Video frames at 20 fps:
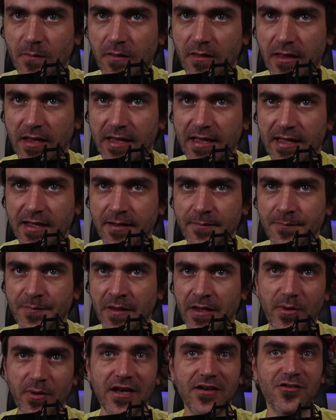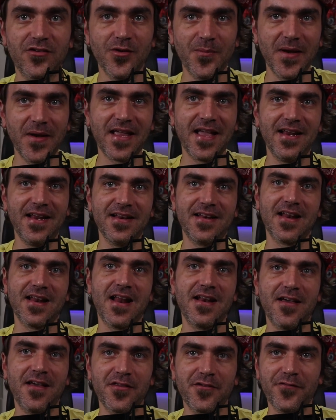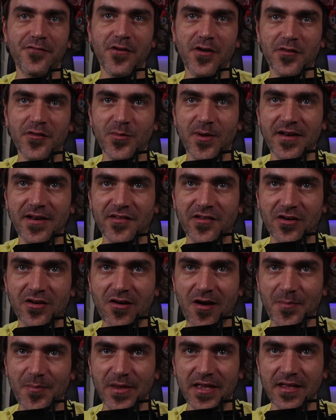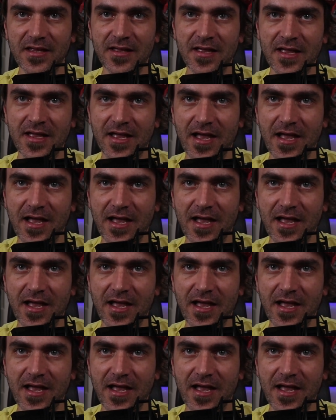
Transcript: thing here. We can duplicate it, and now the first one is a copy,